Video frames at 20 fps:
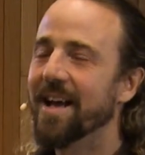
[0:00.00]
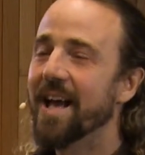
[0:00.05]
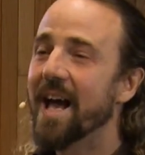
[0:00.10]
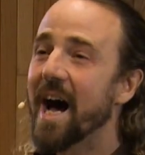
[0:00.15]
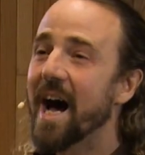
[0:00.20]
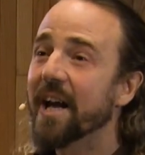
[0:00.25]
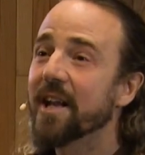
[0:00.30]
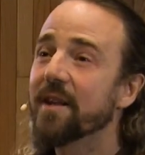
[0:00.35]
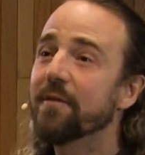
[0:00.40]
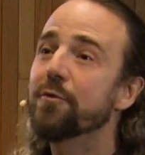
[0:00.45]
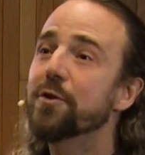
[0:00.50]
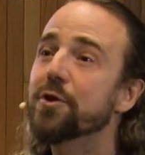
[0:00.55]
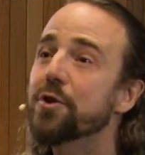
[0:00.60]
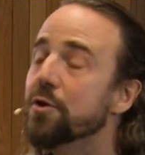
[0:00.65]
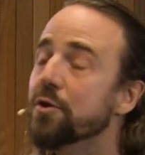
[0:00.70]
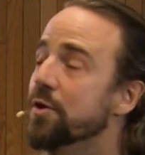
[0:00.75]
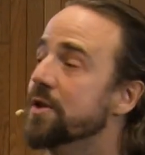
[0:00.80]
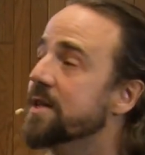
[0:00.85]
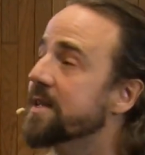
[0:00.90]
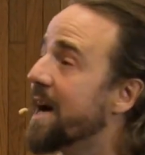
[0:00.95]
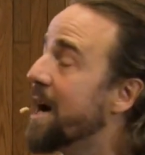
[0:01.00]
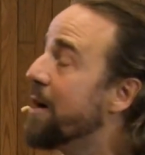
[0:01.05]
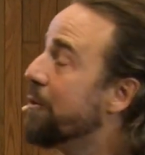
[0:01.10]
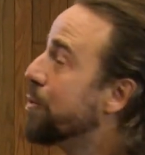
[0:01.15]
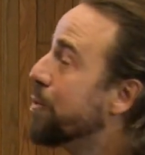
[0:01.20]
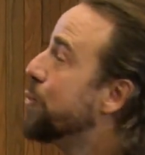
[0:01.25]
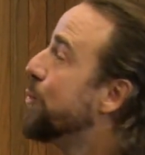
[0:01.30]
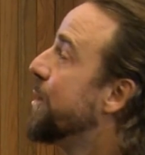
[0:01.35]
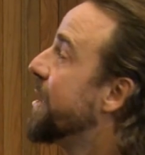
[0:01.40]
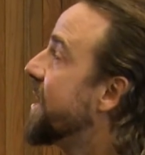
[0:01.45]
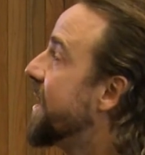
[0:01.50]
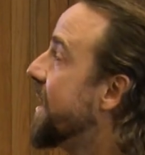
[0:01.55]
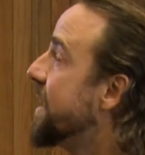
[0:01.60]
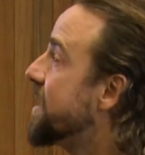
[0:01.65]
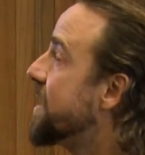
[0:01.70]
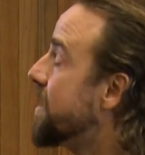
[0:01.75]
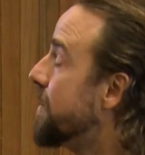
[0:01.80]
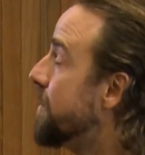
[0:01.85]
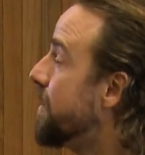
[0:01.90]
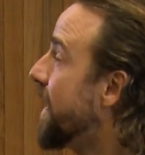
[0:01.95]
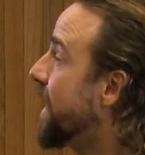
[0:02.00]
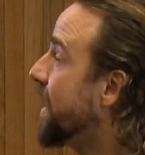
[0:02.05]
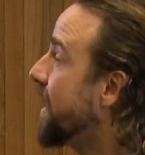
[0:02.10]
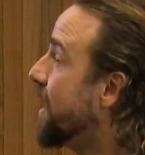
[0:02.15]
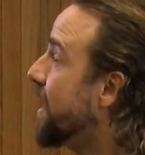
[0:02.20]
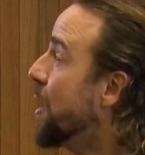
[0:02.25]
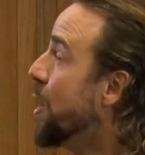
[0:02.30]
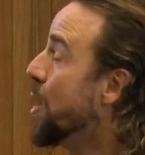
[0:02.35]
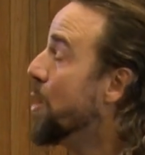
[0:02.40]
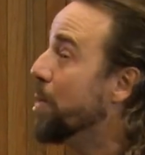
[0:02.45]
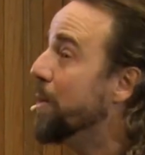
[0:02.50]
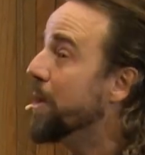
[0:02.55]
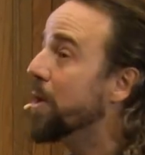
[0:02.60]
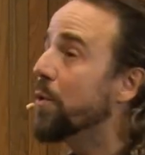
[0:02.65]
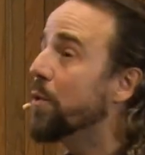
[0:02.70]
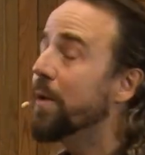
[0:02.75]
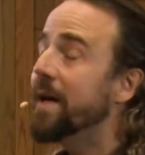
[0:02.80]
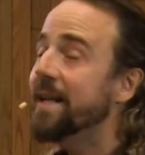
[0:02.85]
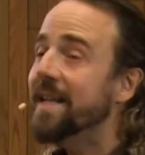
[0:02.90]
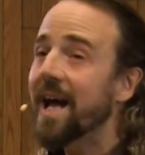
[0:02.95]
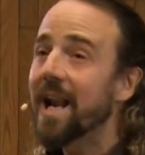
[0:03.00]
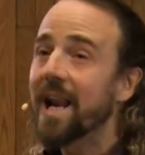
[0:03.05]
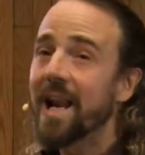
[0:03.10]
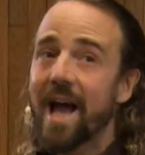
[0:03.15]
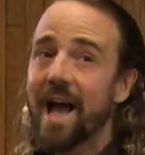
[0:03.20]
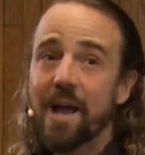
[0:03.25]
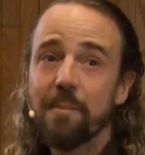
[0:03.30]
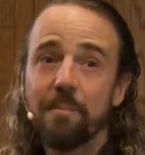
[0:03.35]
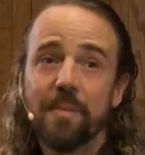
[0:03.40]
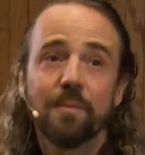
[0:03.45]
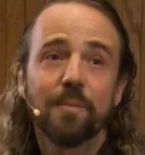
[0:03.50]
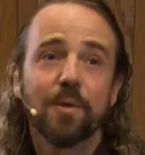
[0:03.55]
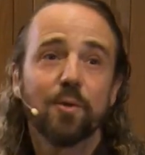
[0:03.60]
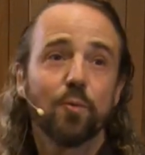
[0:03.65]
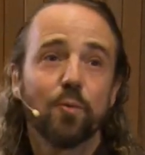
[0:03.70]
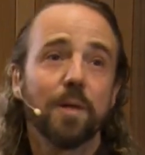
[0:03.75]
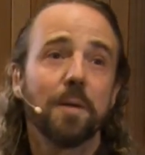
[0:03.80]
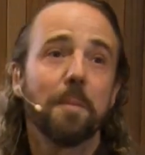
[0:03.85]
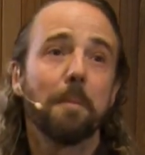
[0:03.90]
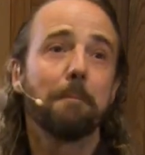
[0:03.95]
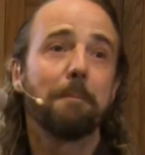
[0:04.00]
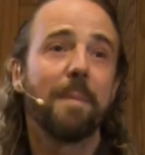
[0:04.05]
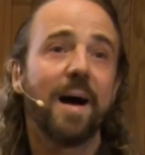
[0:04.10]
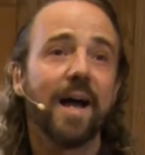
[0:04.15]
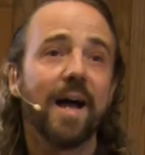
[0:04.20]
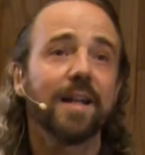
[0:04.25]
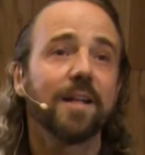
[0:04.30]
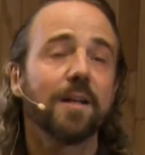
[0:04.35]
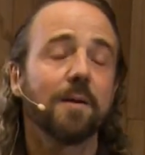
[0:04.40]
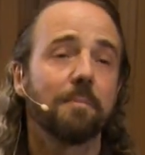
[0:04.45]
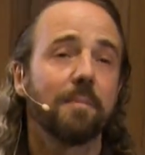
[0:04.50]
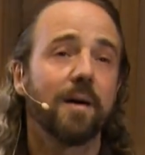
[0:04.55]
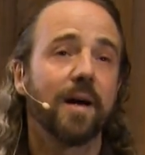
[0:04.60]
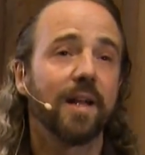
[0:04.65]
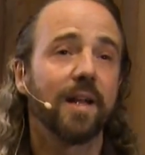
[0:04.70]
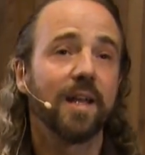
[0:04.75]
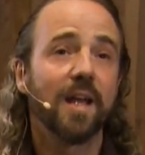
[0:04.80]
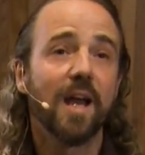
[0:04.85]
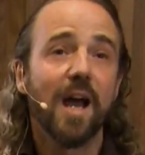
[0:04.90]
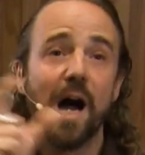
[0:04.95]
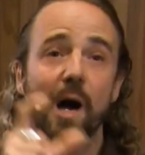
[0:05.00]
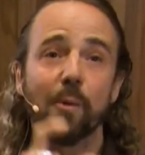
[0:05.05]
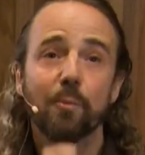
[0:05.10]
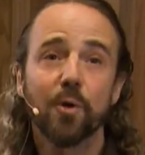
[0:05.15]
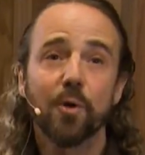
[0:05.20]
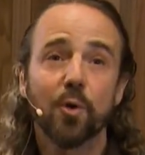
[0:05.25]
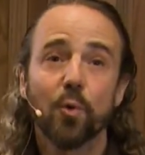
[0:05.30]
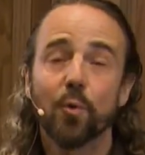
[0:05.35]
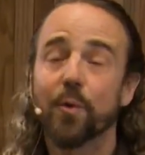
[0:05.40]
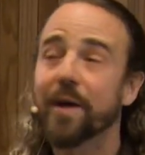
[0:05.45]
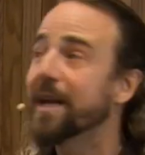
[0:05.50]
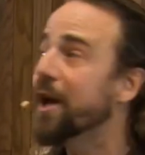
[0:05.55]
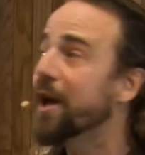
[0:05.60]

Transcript: And if we use sound to engage the body, we create alignment between mind and body, and we create